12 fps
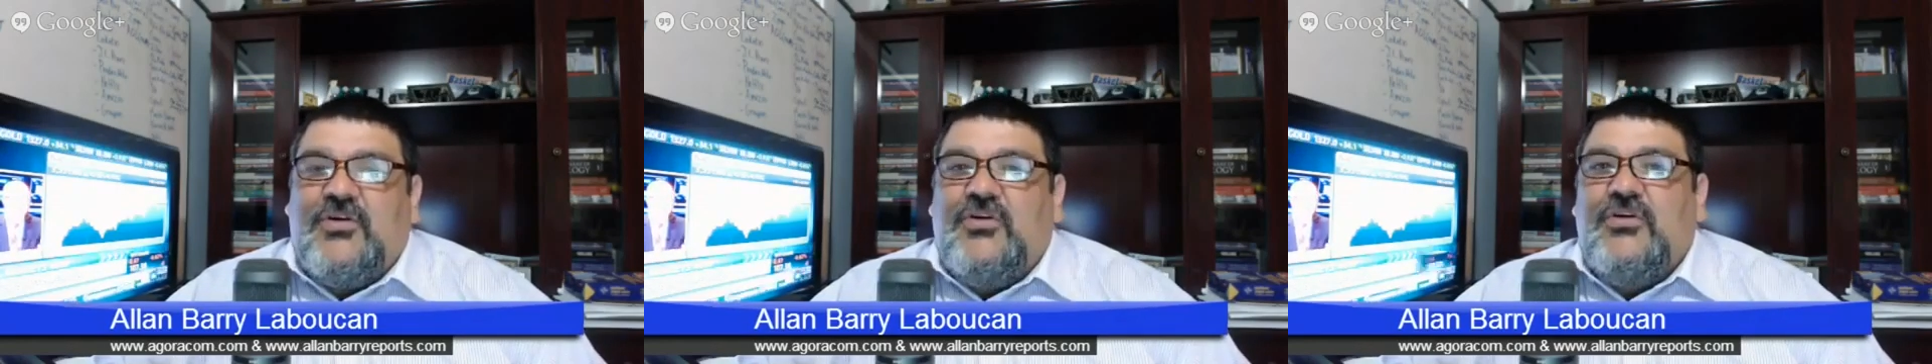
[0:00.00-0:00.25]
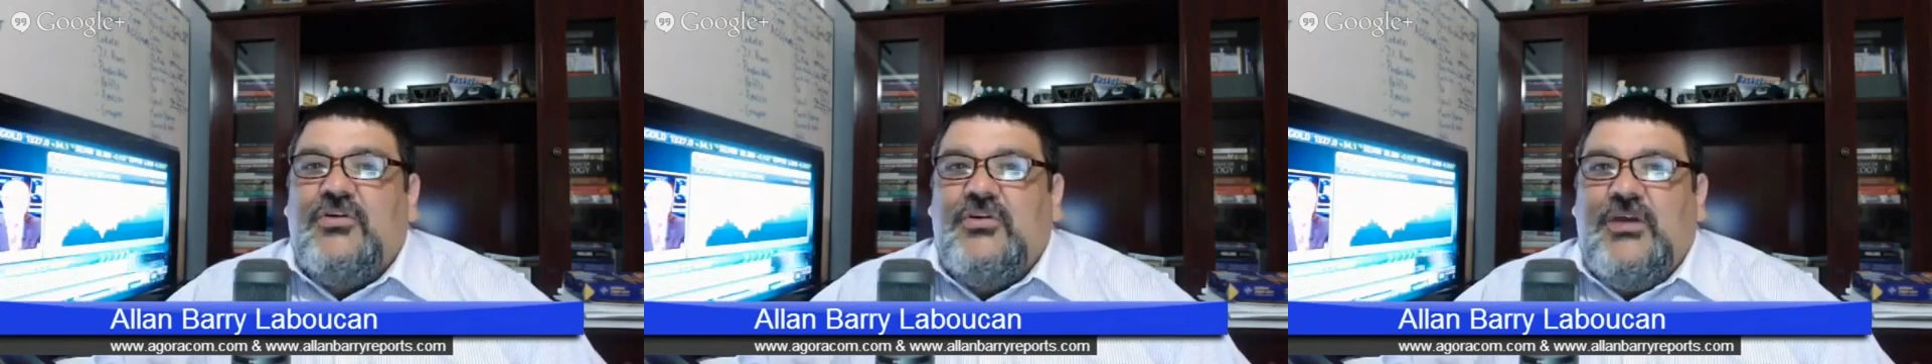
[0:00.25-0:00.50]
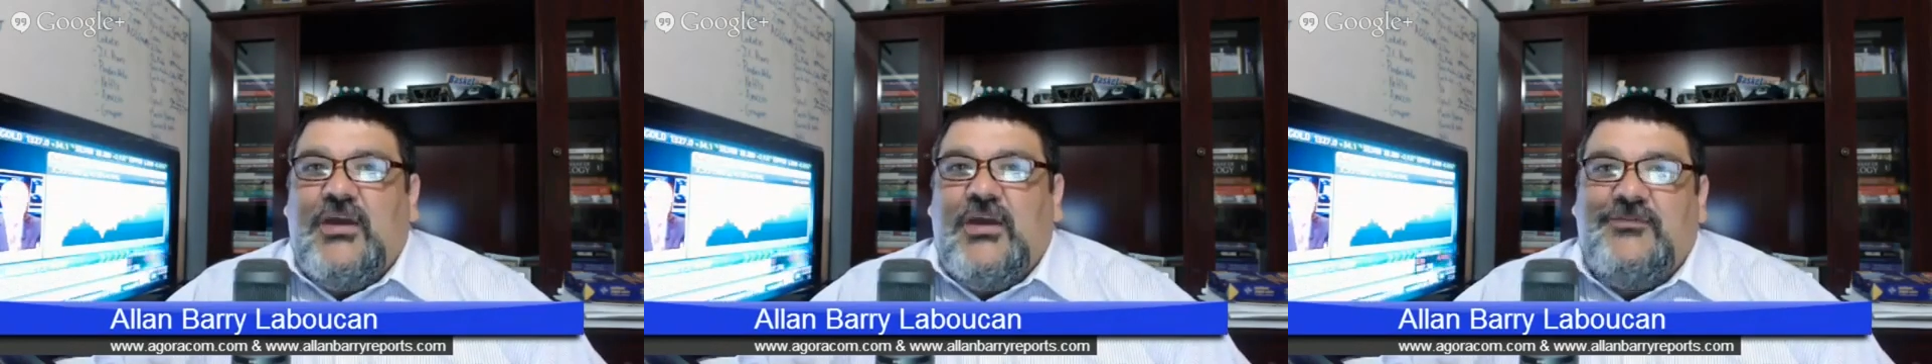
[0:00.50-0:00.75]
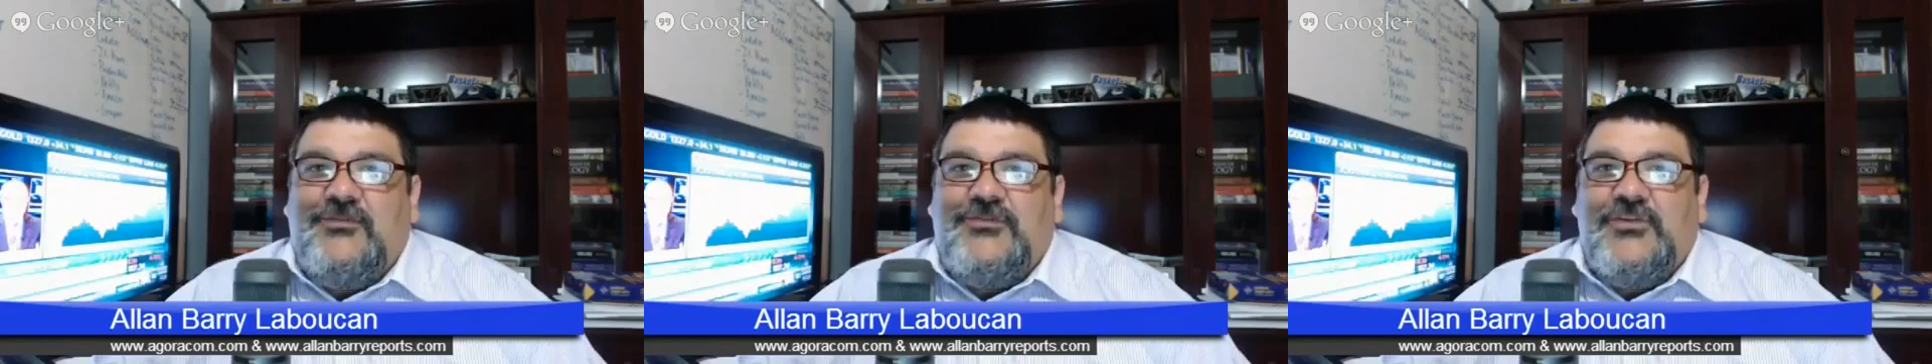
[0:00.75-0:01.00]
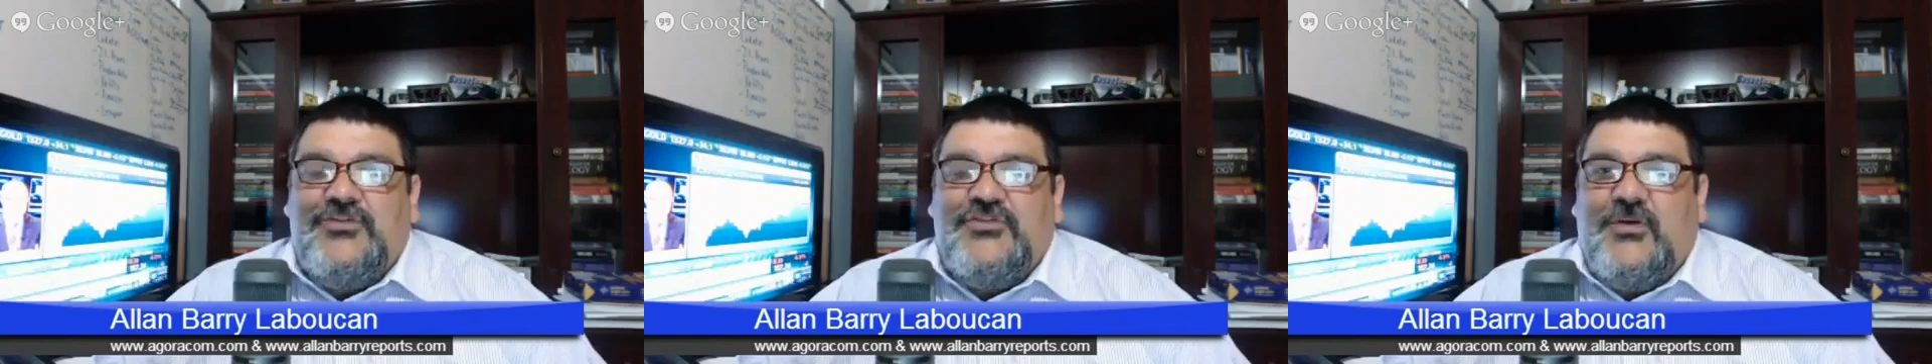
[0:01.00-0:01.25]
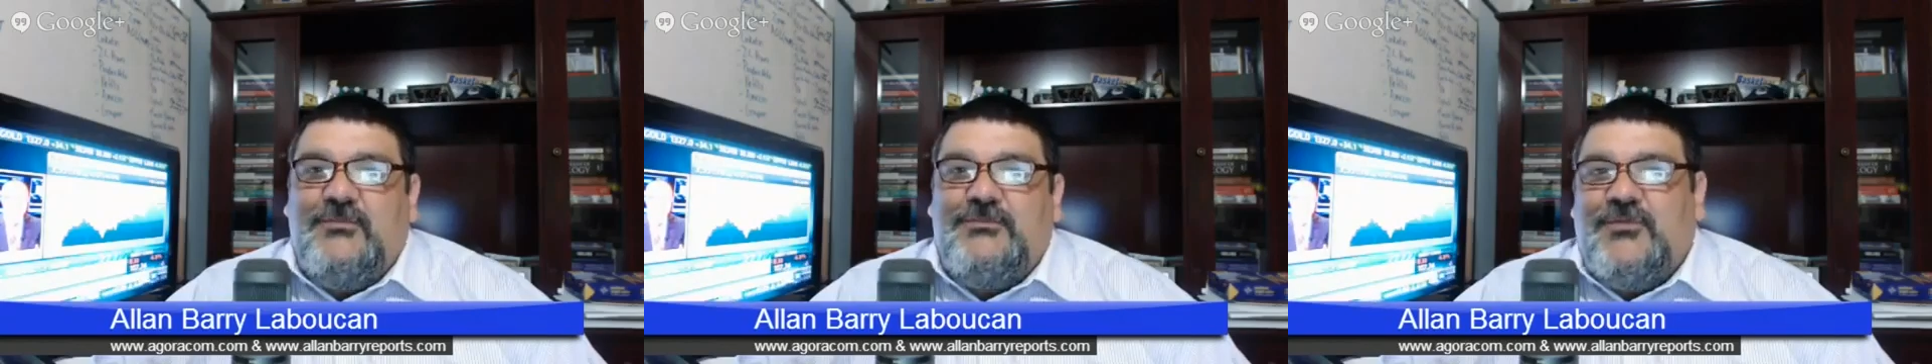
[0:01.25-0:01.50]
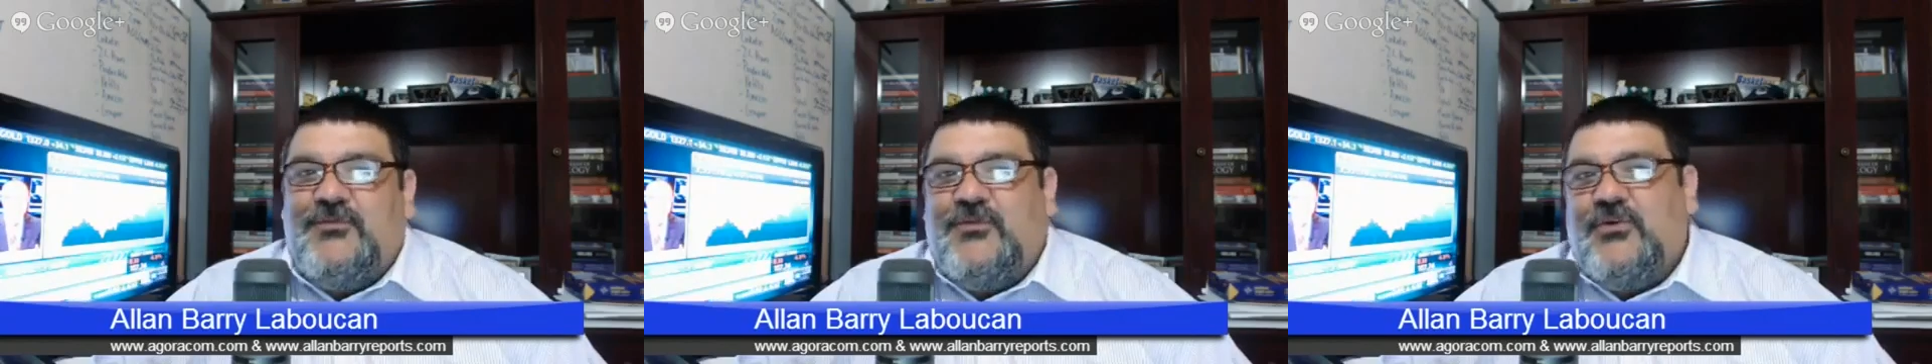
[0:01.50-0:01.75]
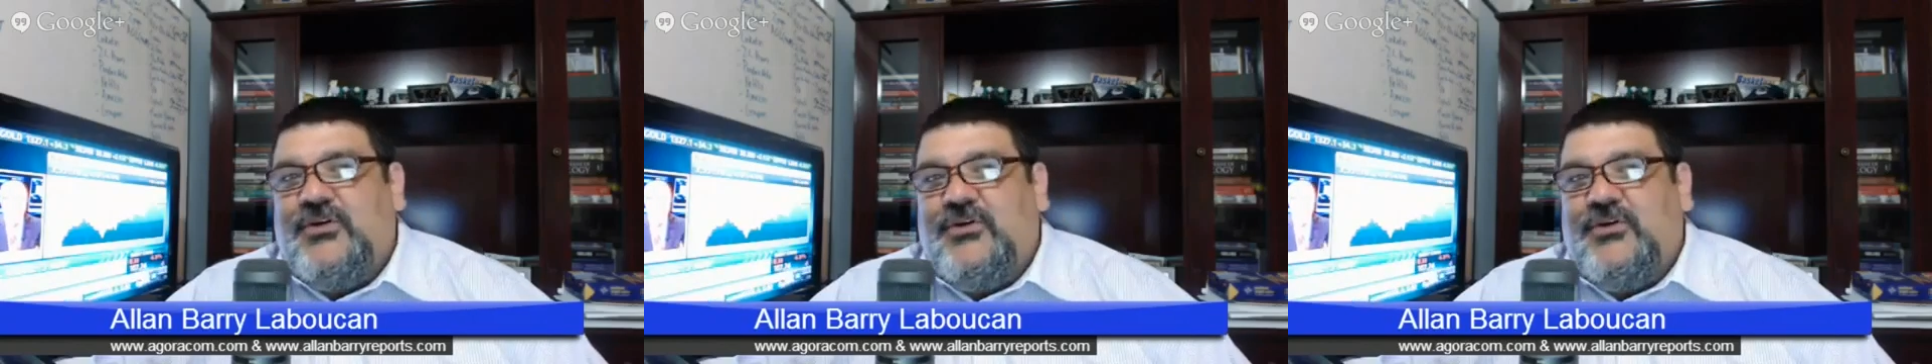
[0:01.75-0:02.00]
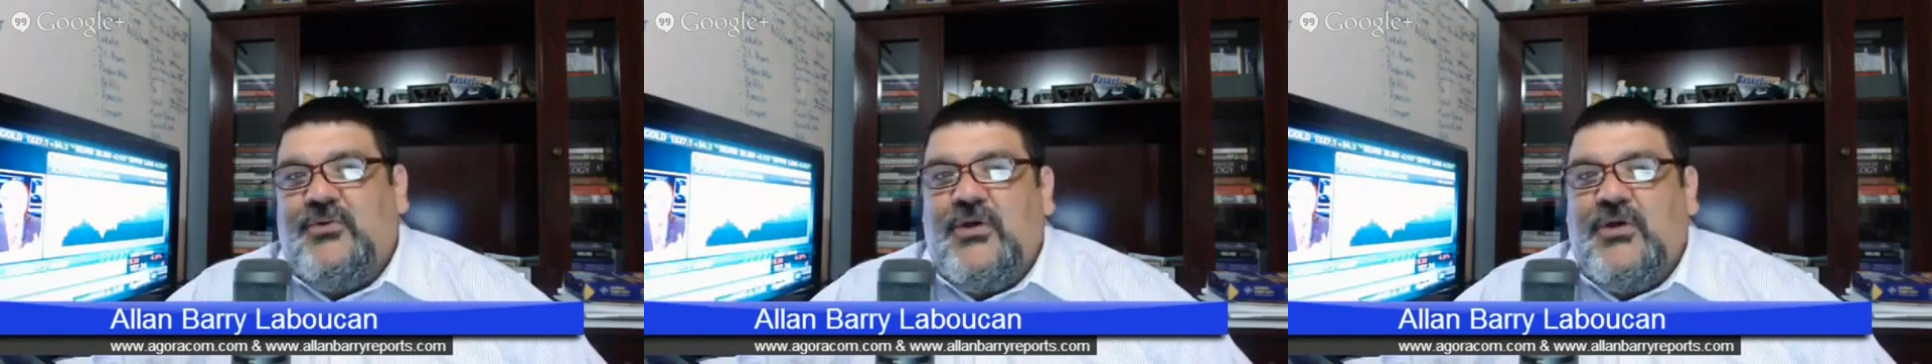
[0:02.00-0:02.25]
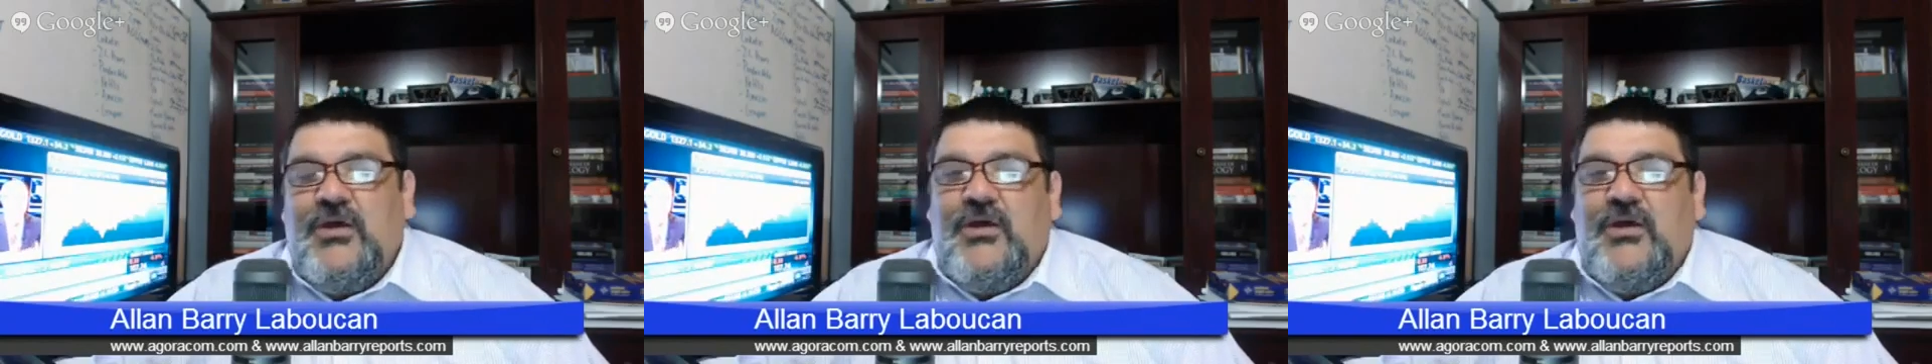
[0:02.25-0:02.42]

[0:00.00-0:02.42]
hurdle you have to jump before you